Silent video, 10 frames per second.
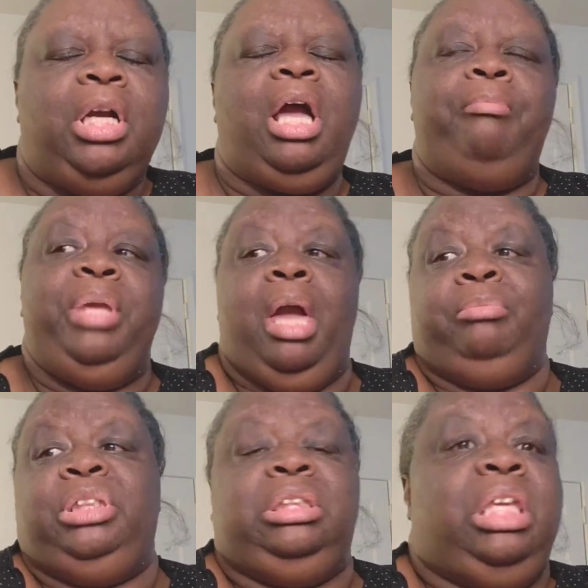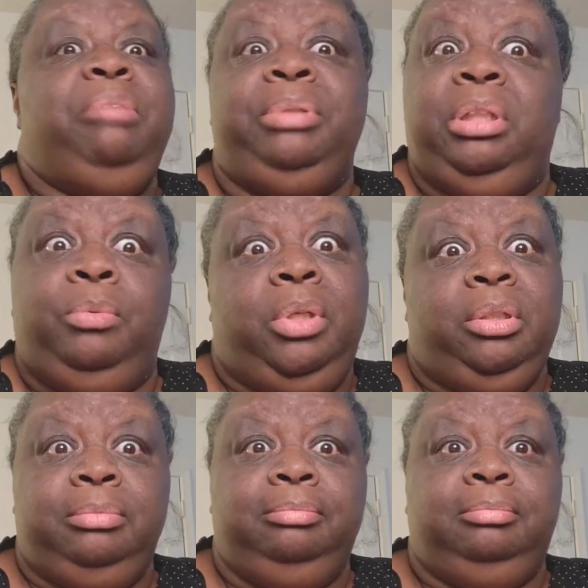I mean, I'm just keeping it
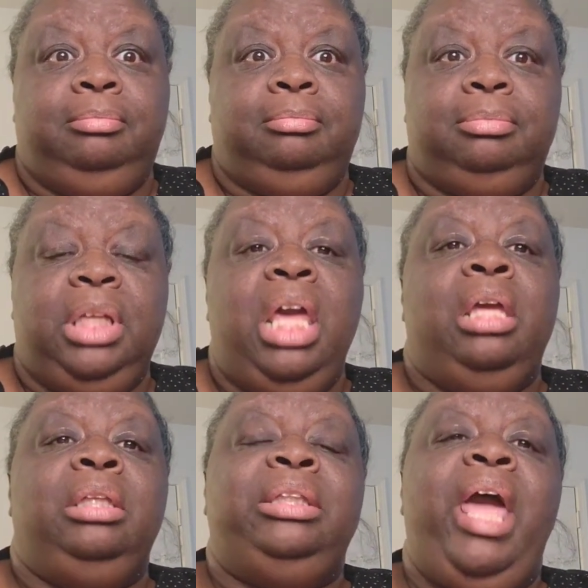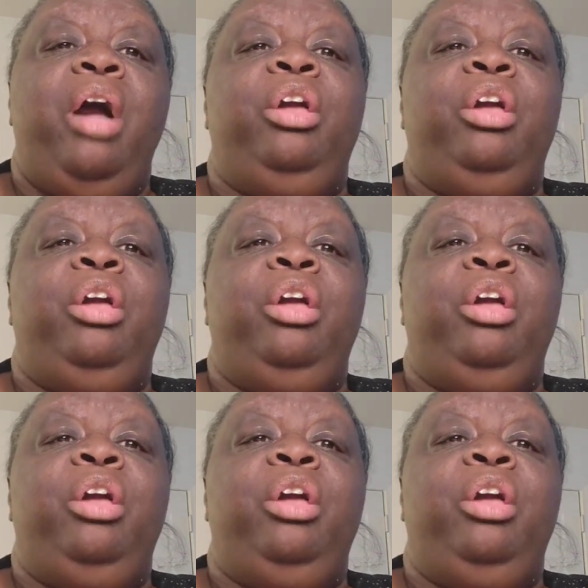real. Now,